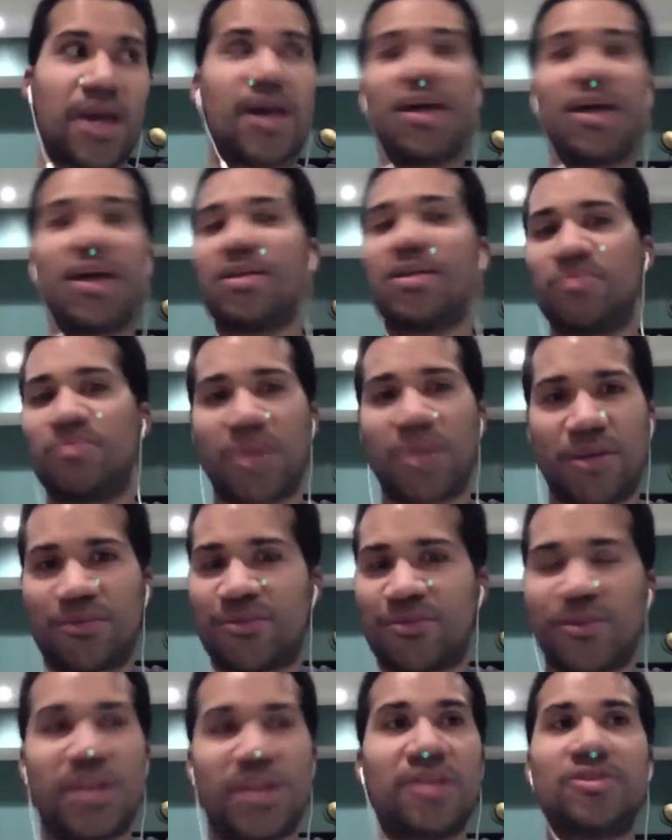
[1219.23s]
add my
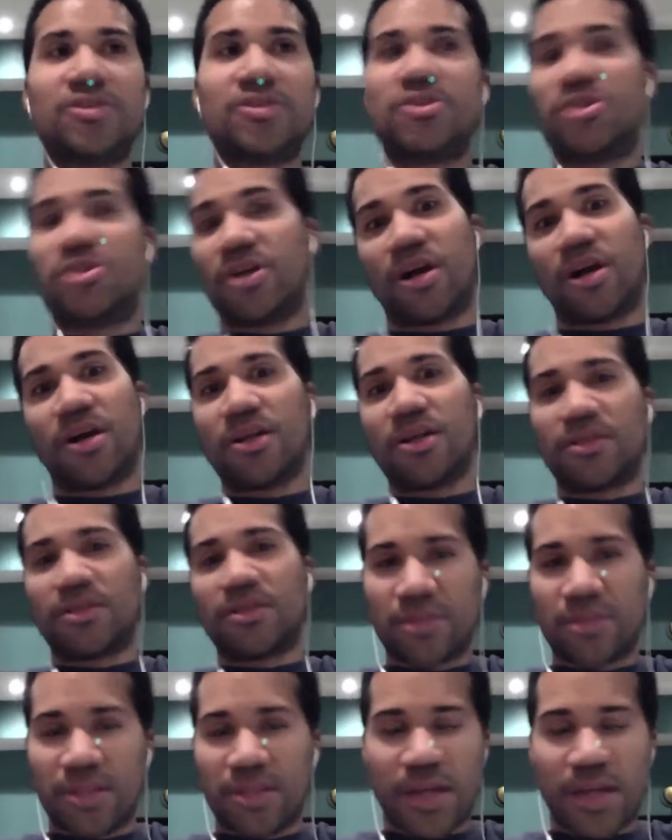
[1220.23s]
friend John
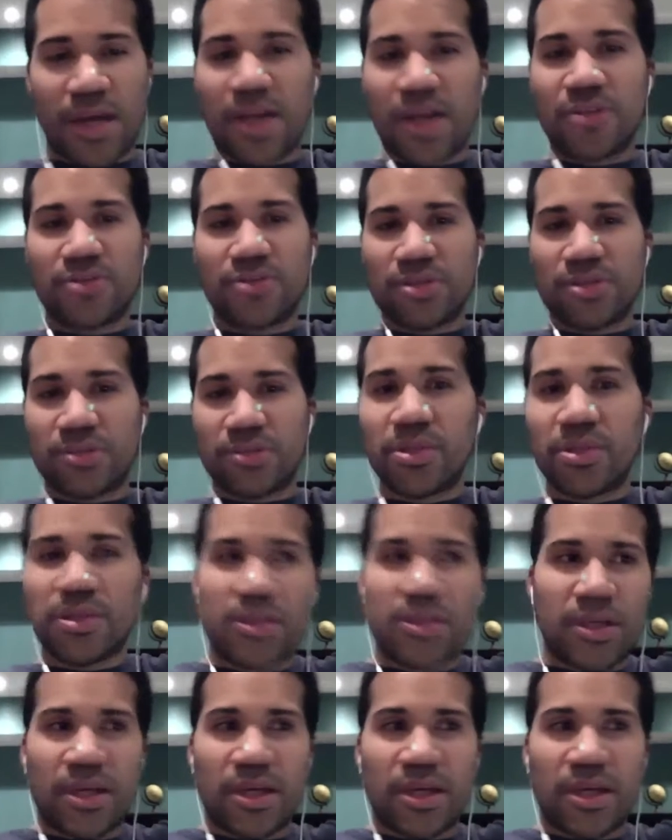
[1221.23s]
to the address book,
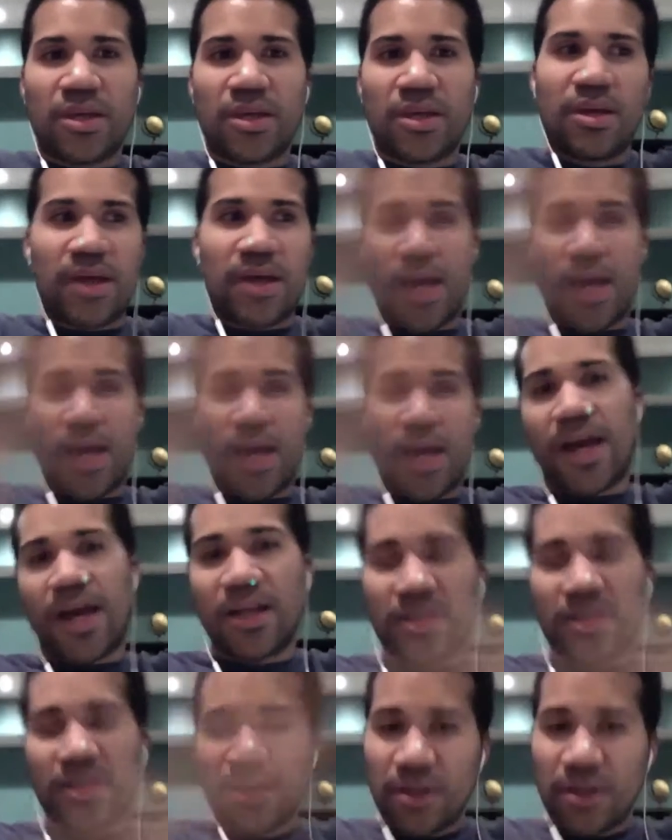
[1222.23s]
like
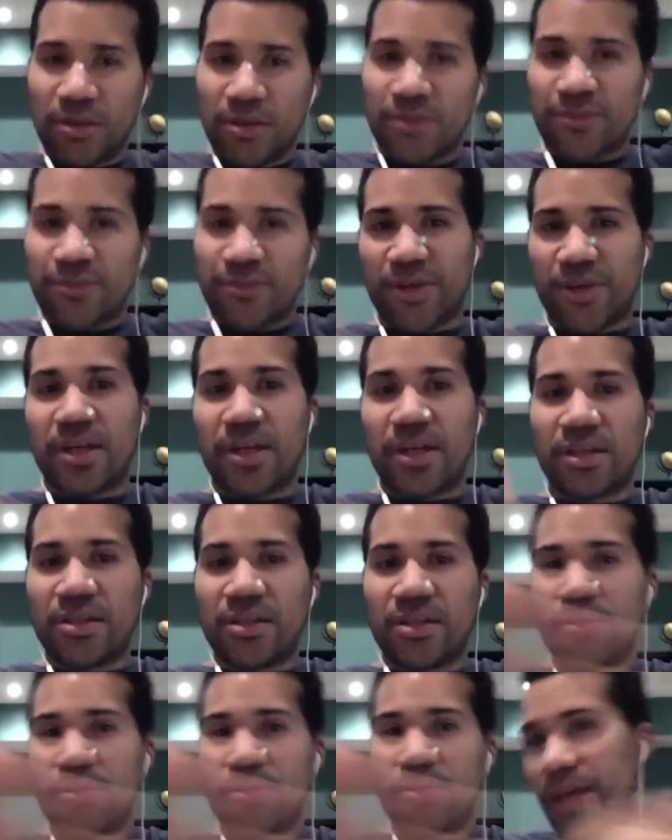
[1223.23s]
add friend,
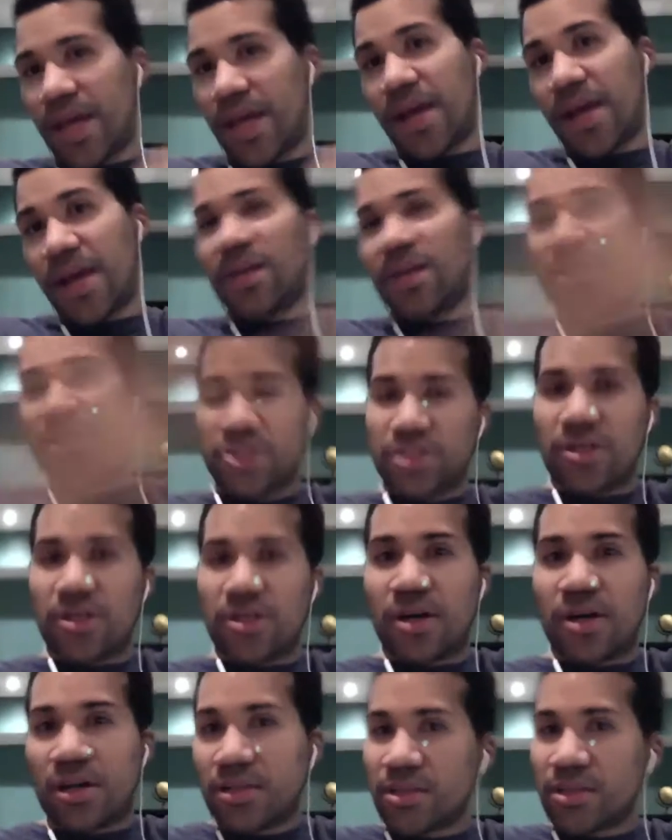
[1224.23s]
like add
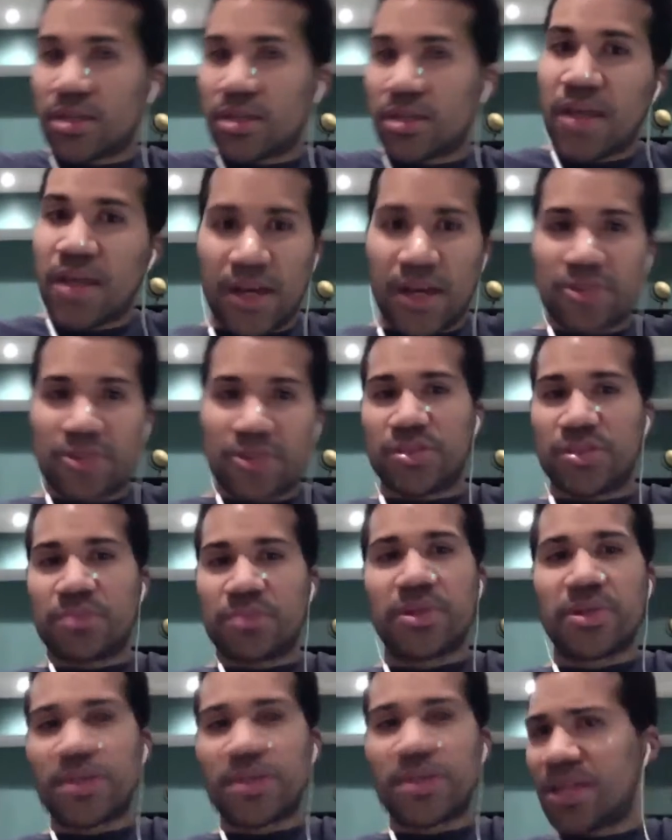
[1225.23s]
John address
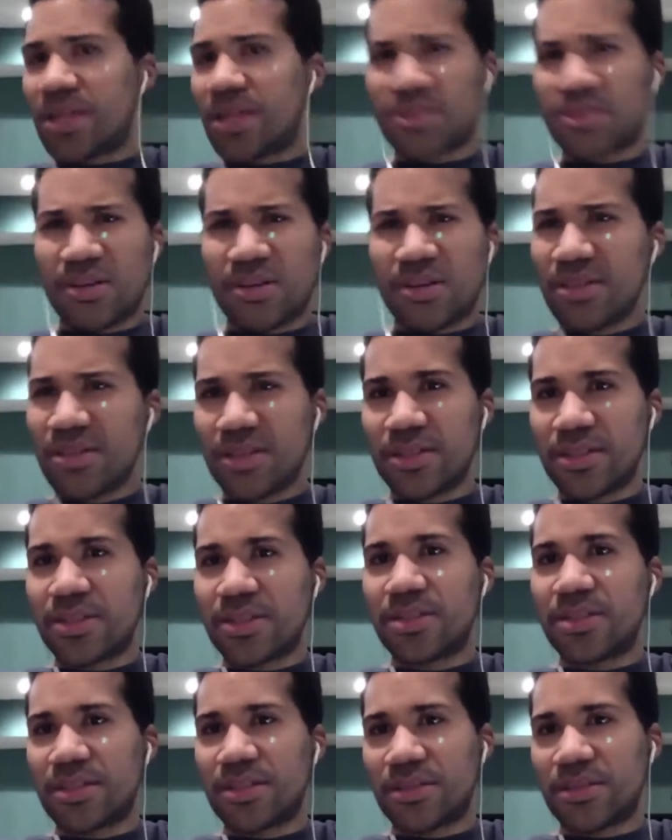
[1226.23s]
book. That's all it
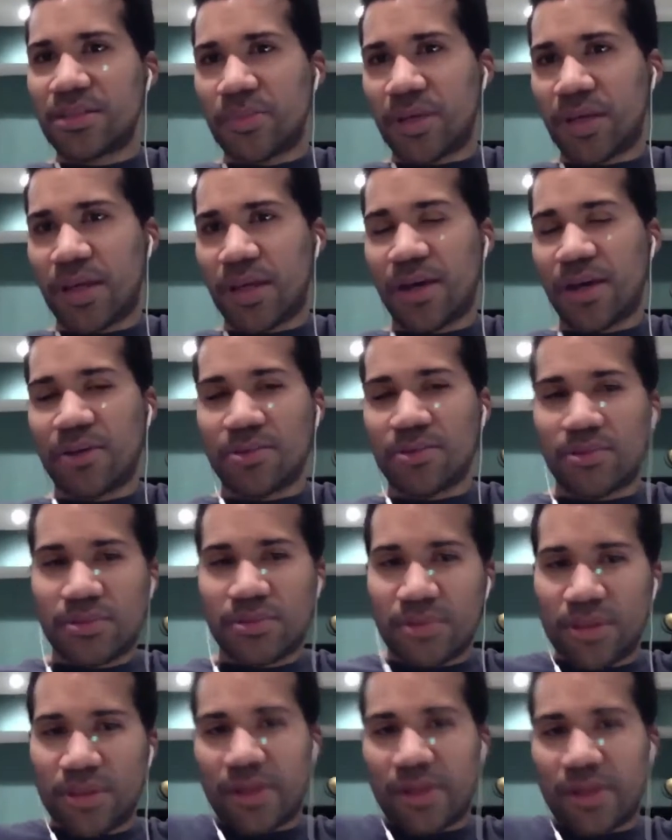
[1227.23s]
needs to pick out.
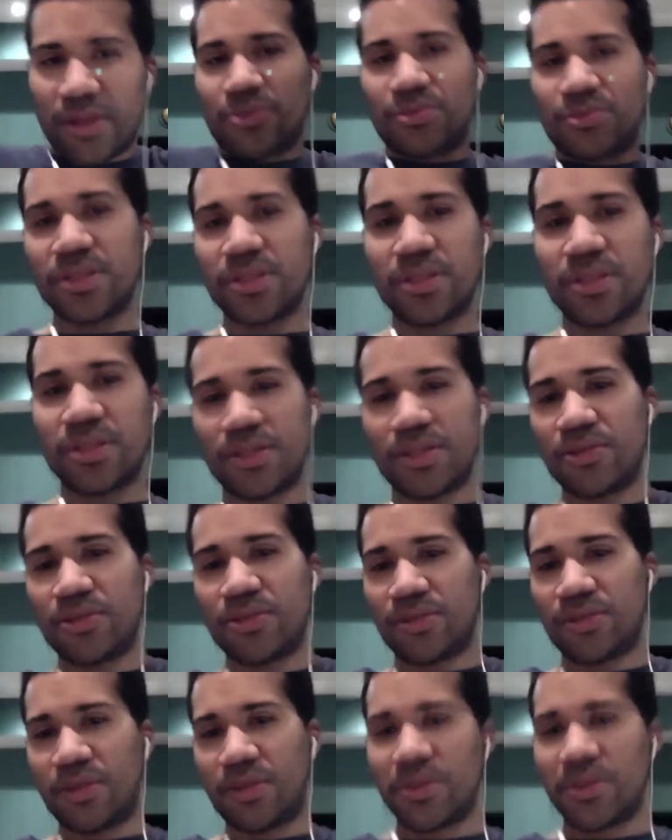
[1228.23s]
Like really, you know
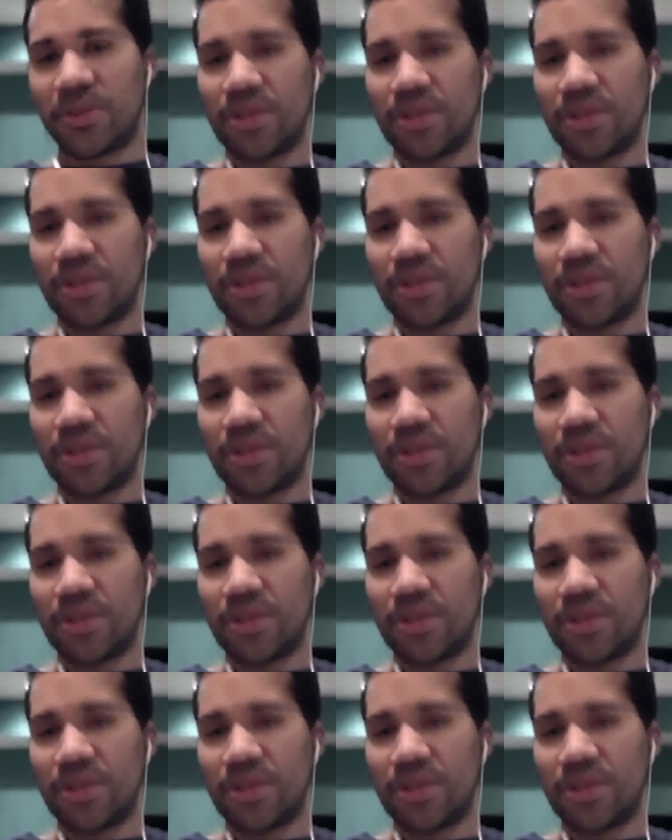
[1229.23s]
what I mean?